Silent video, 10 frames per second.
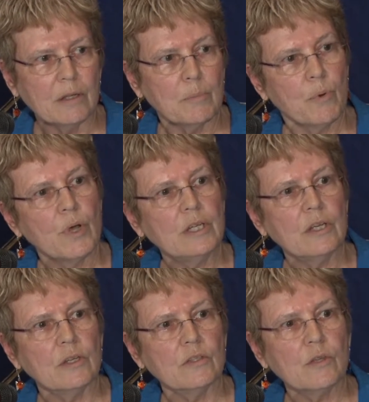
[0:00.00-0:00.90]
The point
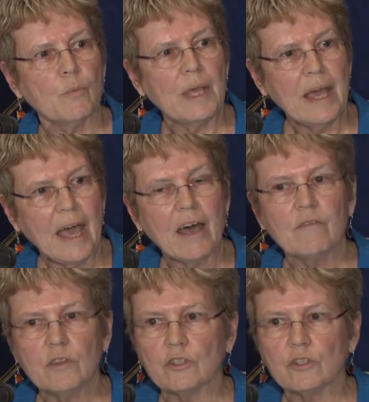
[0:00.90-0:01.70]
is that we have the